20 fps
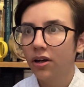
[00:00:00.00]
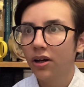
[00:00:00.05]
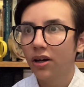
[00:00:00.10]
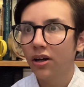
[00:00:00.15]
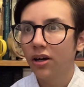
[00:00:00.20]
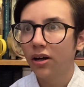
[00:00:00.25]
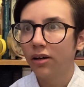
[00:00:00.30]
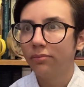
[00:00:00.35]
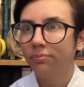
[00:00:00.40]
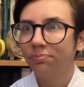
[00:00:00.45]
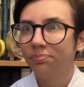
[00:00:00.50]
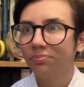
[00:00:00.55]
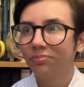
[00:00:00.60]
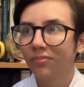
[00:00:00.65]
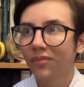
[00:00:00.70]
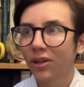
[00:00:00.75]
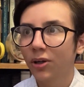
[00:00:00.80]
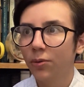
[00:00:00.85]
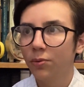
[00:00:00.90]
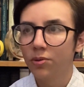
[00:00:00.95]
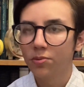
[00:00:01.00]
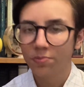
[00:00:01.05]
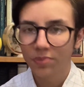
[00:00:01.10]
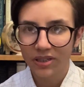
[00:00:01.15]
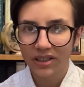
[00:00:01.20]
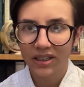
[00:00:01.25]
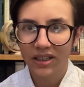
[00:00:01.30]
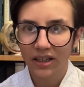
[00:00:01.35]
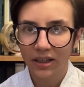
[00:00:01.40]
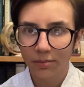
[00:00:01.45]
who was
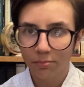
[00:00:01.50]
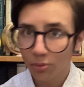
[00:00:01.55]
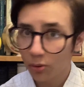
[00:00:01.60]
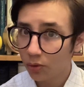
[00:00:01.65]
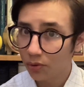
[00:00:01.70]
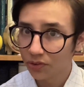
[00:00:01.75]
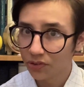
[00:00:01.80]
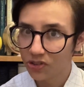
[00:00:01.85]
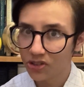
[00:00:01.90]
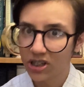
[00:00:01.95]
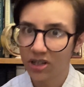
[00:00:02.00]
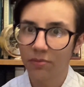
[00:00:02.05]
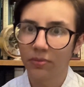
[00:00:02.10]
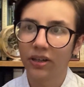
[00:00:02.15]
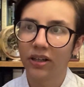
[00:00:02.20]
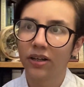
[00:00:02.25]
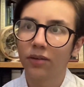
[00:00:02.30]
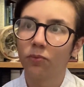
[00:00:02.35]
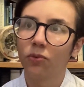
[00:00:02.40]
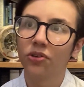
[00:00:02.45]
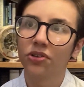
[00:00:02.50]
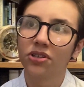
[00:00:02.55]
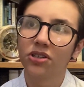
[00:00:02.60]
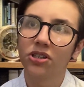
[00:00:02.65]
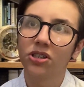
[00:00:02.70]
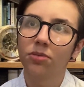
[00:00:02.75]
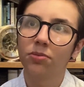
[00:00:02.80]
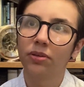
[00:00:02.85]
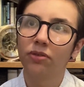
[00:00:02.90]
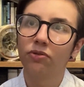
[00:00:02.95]
particularly important, seemingly, and wanted
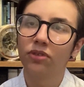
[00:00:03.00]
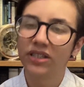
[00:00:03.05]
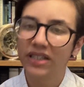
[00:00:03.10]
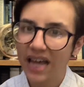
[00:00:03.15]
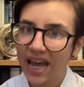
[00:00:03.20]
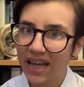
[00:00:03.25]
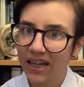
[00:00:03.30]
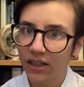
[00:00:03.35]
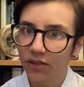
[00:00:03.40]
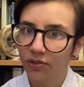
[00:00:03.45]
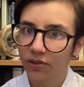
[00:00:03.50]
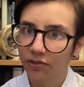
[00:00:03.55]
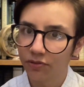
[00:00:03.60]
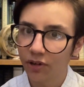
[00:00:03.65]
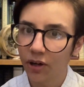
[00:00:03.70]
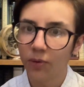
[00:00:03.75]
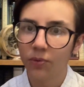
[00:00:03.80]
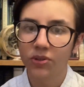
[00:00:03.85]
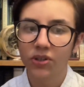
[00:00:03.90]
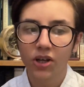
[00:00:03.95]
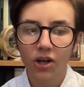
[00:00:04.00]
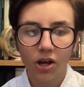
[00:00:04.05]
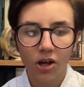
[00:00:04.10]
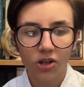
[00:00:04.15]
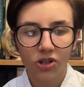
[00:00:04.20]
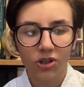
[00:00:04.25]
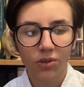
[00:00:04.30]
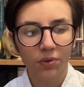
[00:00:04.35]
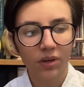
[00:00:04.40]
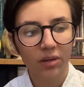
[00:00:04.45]
to be retained for the vote.
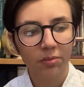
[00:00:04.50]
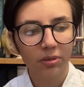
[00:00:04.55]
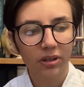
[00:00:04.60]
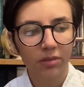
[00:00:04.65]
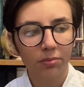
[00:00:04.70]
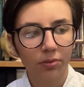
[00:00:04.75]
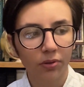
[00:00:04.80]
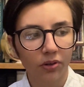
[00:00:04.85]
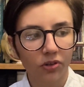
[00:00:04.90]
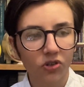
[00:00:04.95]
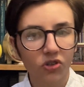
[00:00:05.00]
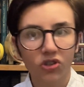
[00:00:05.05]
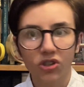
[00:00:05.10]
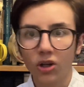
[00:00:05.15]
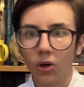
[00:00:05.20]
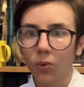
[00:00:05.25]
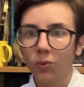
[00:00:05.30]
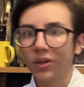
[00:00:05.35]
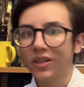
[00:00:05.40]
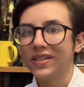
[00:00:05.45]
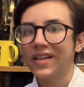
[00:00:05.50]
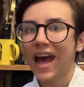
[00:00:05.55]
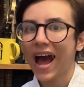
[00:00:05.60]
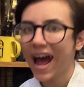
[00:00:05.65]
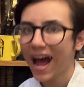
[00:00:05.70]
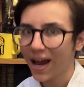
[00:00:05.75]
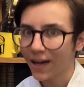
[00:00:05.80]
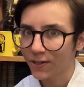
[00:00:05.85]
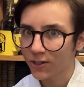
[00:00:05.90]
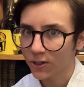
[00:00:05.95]
So Willoughby de Brooke stole his
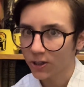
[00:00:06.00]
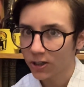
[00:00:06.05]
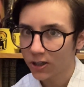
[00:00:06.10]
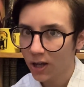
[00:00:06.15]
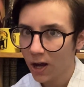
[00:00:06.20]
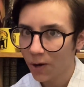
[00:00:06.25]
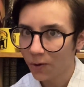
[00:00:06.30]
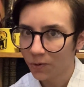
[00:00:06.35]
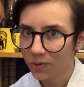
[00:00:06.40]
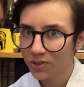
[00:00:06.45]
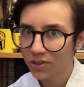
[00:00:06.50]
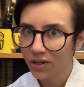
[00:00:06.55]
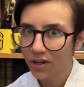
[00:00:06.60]
hat and coat